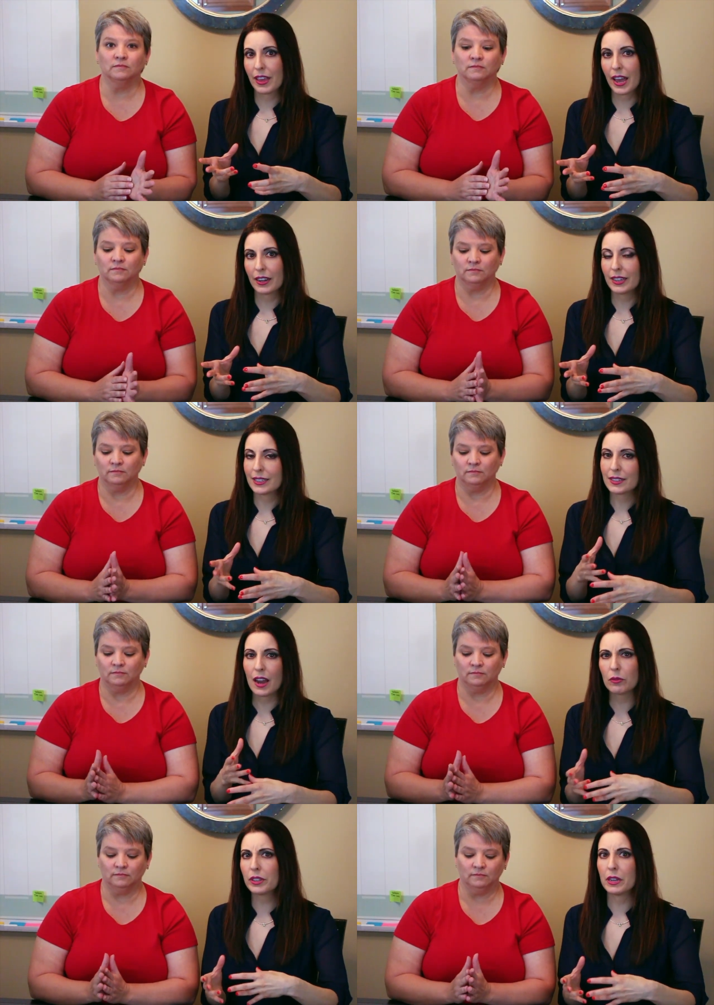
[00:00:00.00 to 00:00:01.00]
Speaker 1: that it's
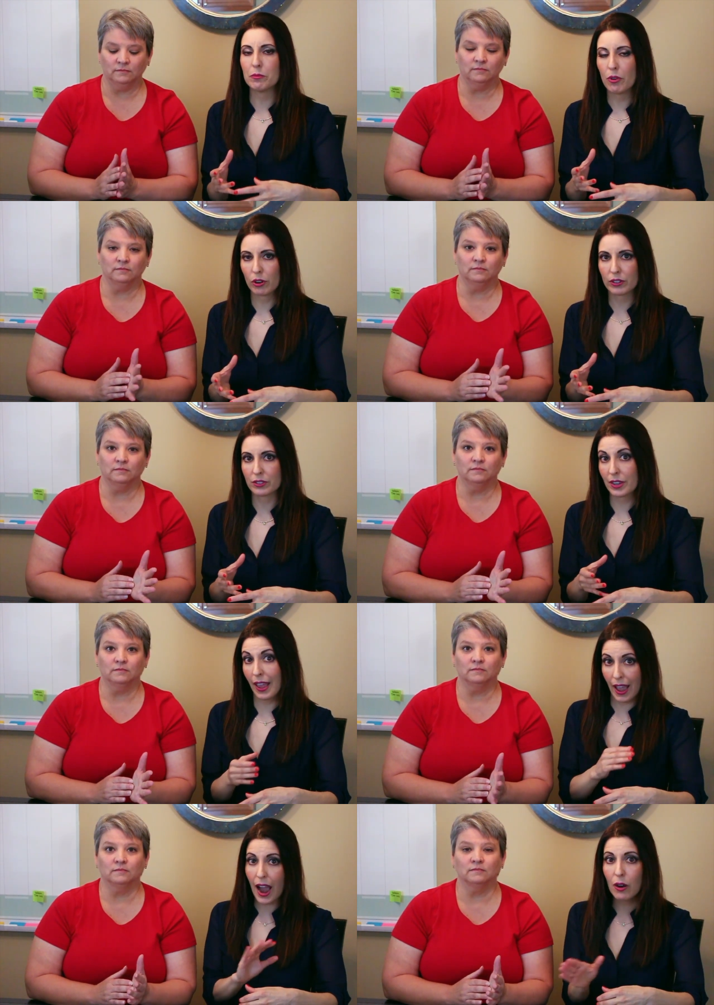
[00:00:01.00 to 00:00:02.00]
not really important
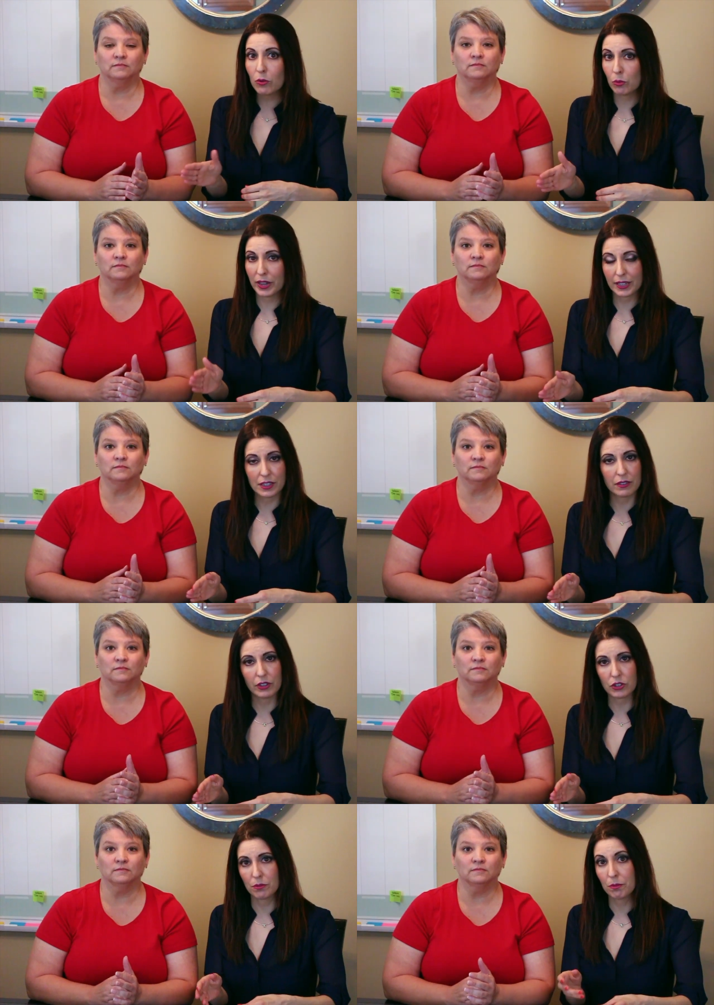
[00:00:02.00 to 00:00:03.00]
how we get to the
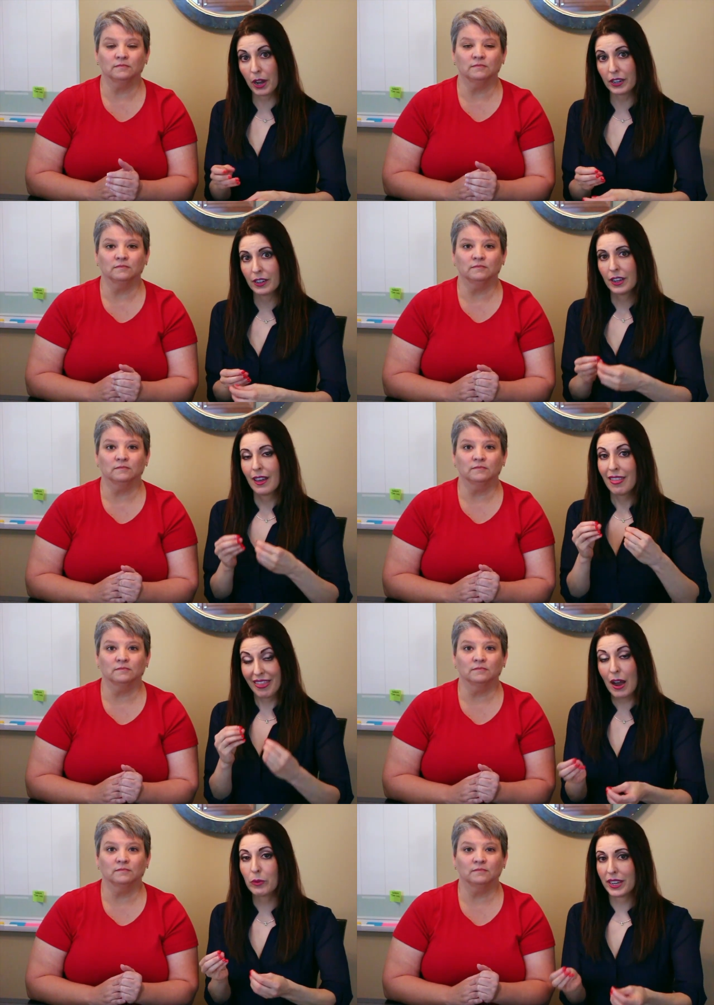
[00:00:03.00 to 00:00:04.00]
vision, but
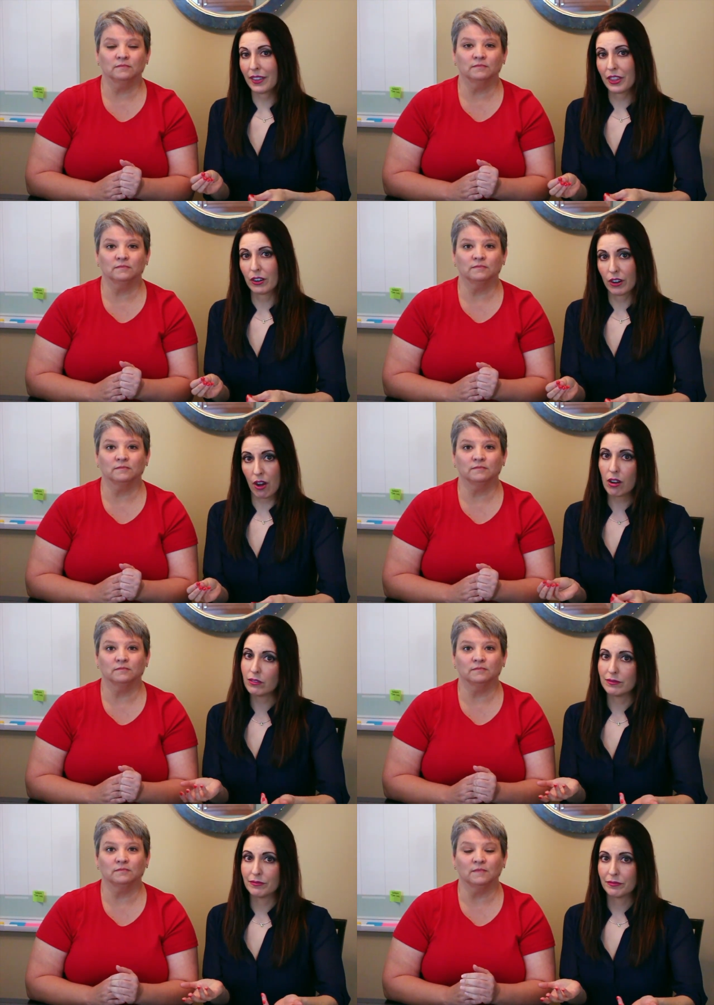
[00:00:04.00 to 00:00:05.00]
that we get there at
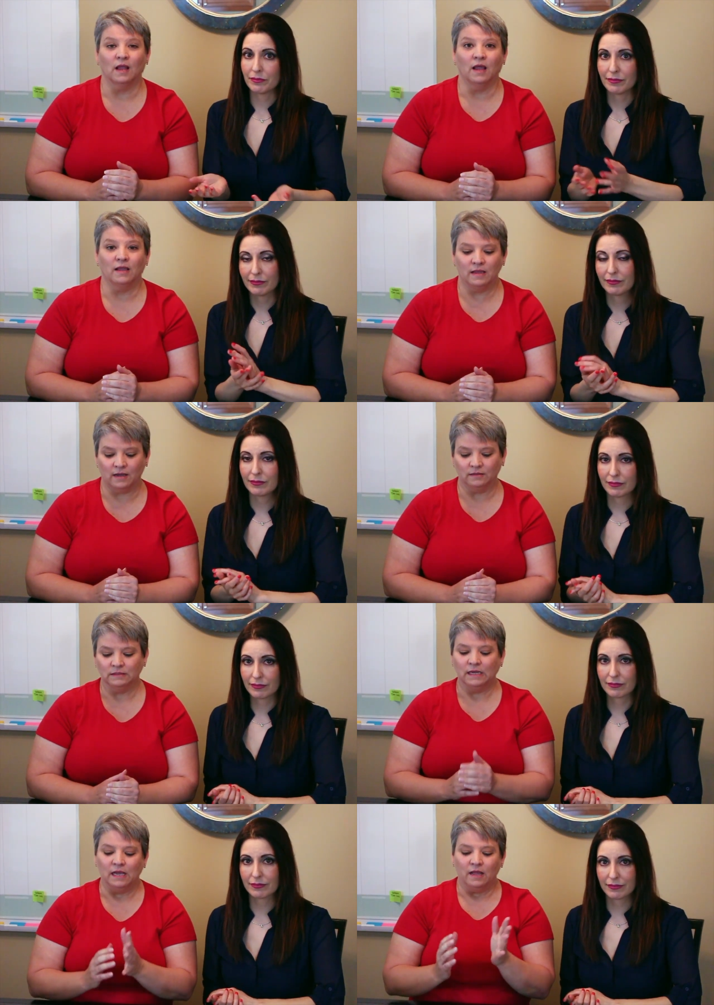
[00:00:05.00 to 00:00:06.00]
all.
Speaker 2: Yeah.
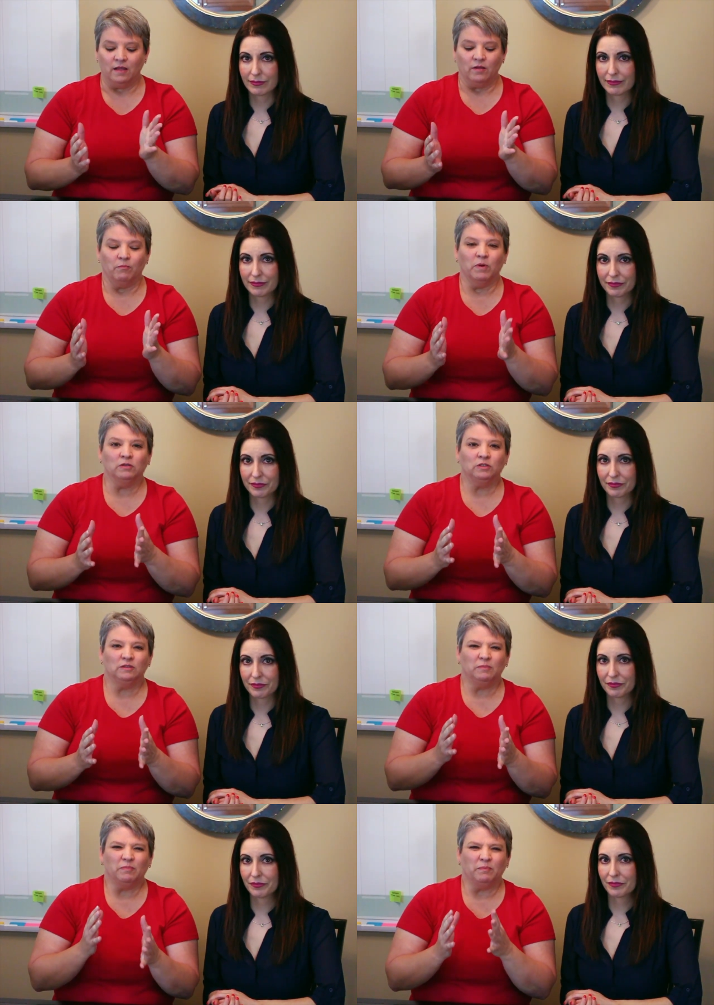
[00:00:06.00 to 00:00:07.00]

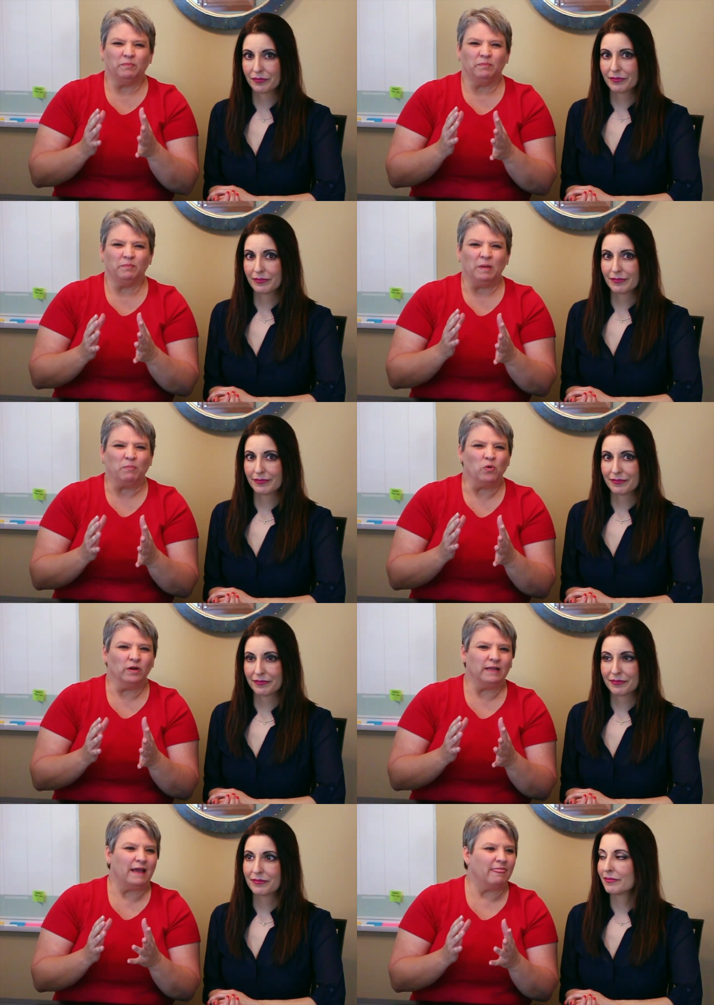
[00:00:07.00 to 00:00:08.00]
Most
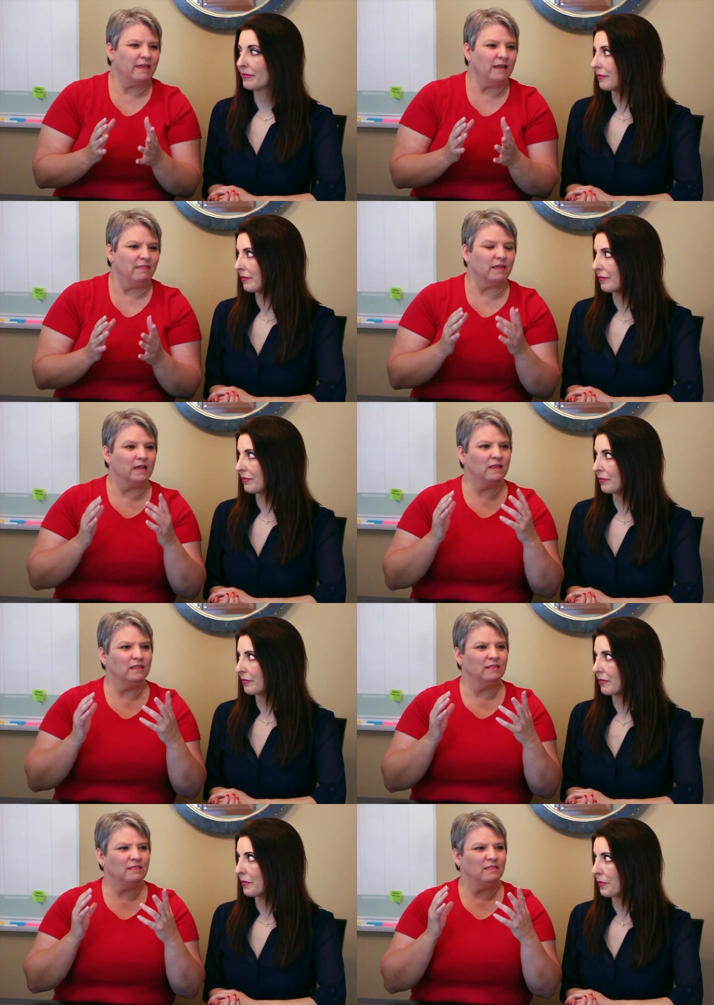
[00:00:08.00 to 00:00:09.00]
importantly, I think they,
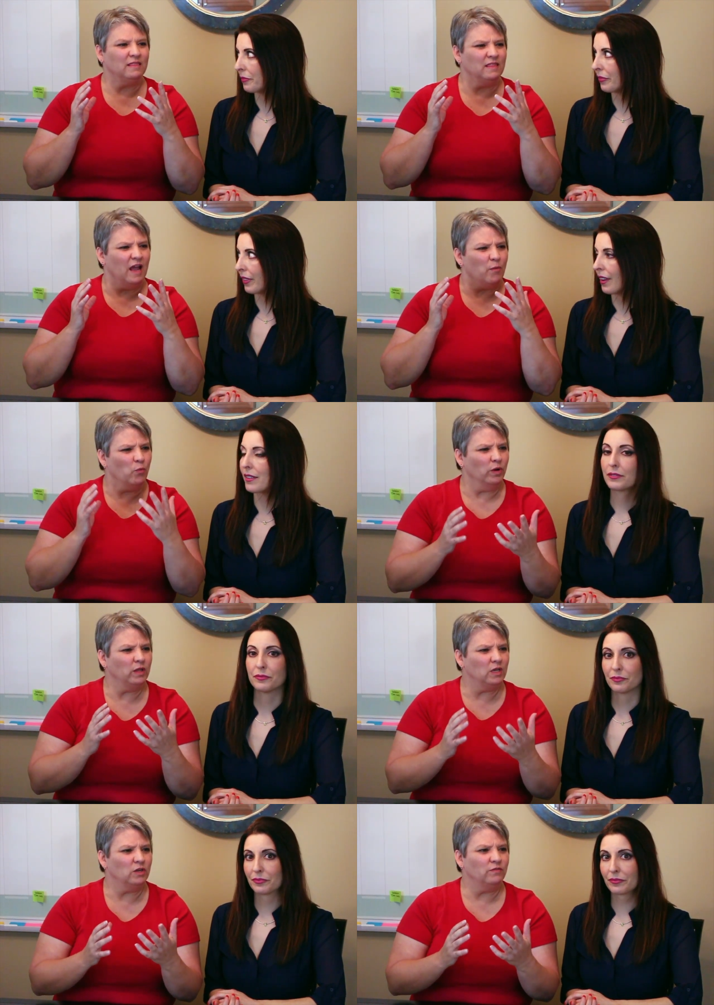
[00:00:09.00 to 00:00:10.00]
a
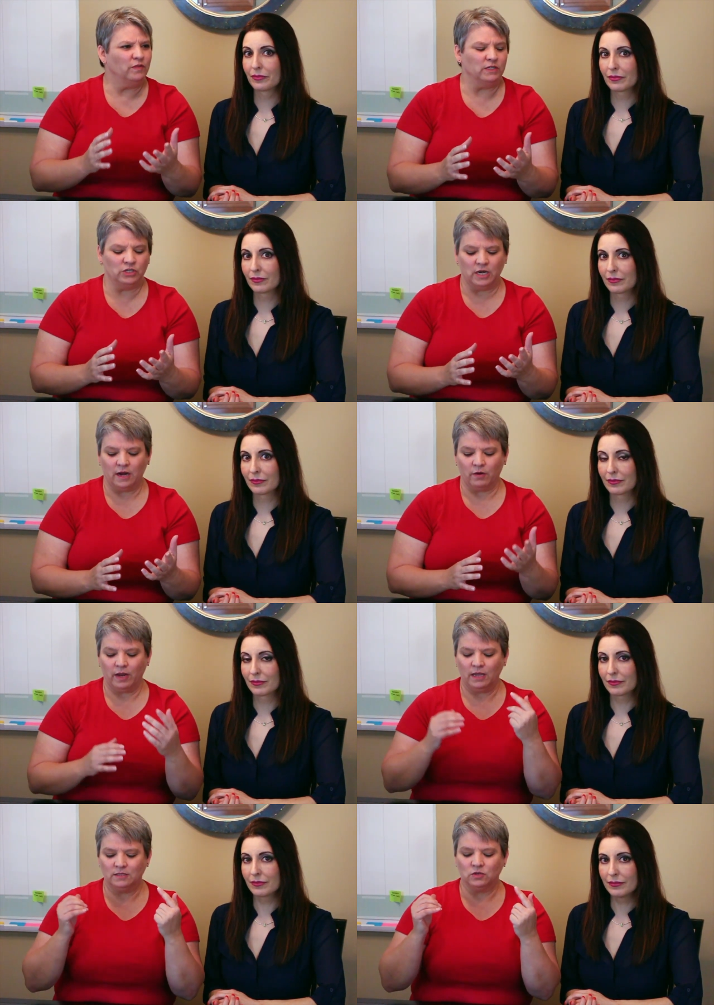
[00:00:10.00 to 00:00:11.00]
really good
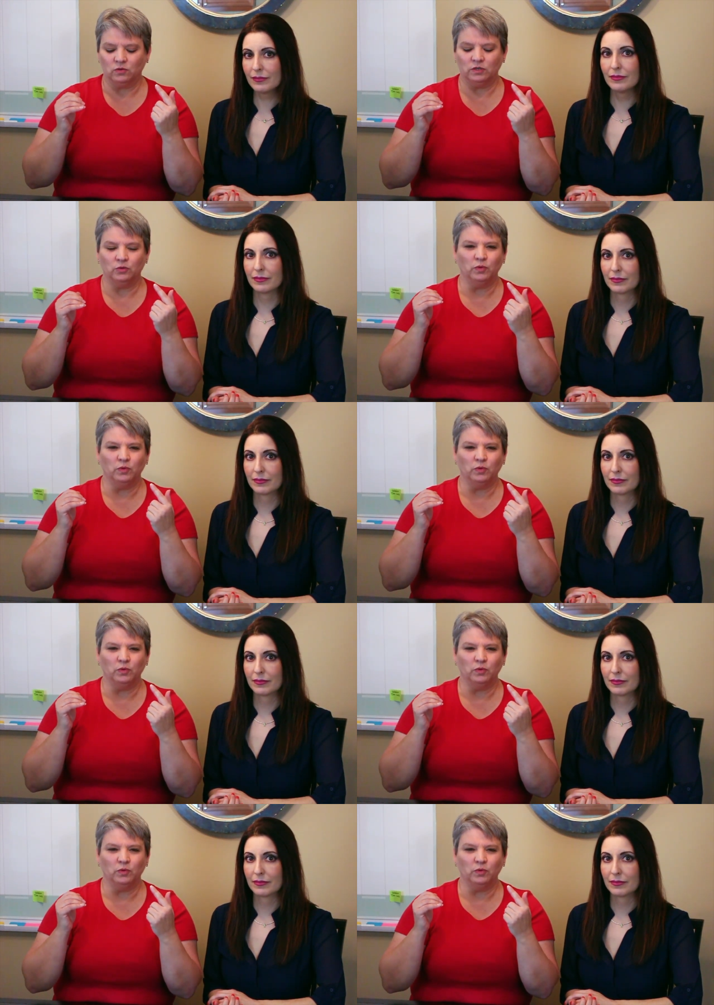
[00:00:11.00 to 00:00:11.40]
visionary is going